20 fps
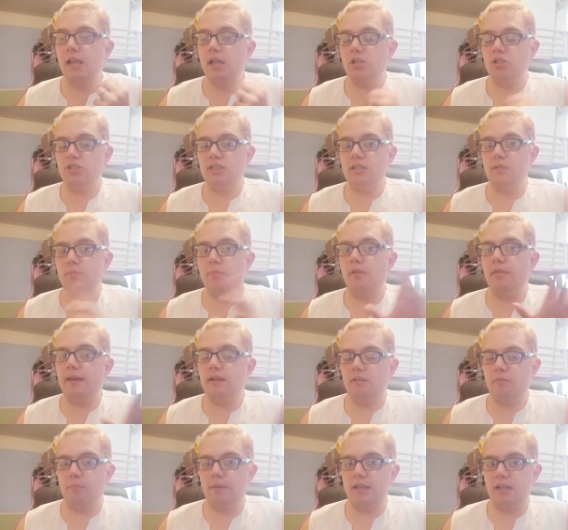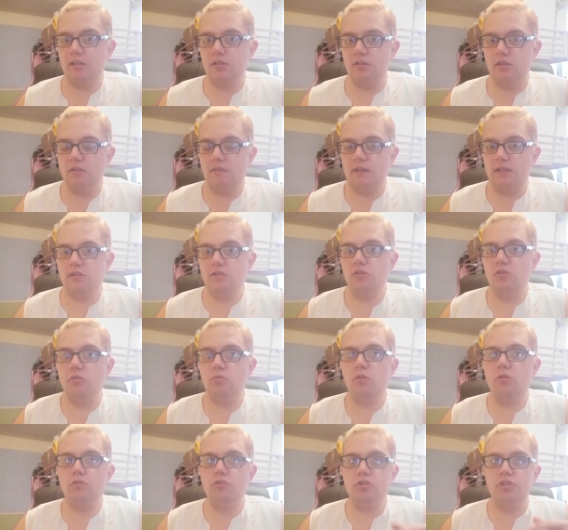She says, but that was back in
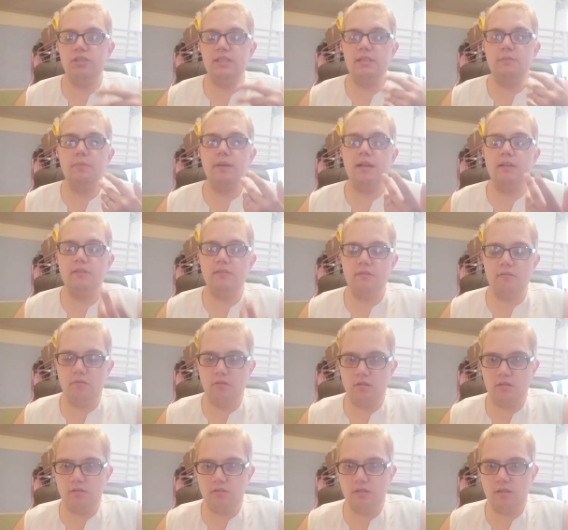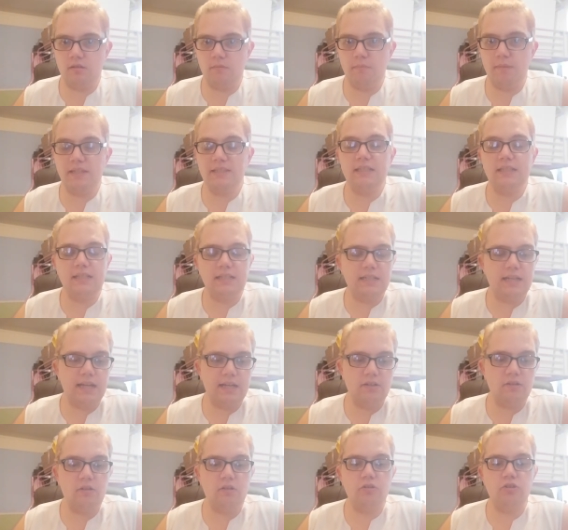2012. She says, but I still got to basically
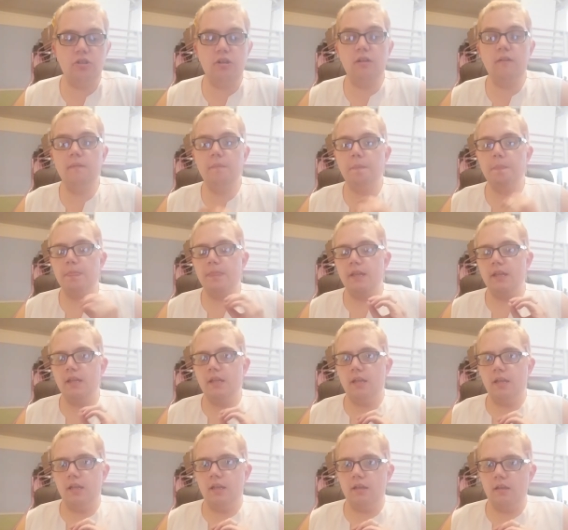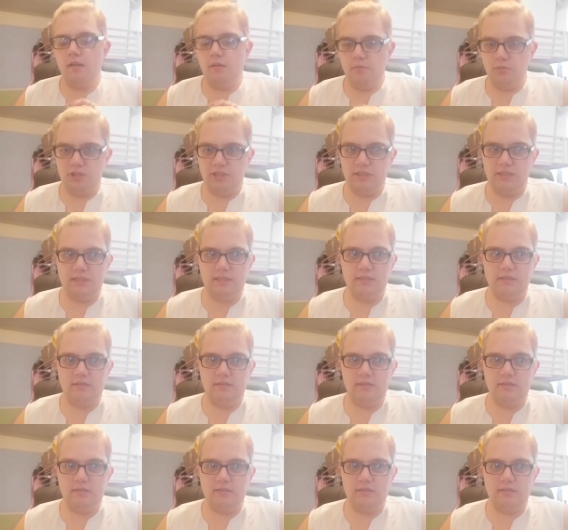diagnose her. Um, she's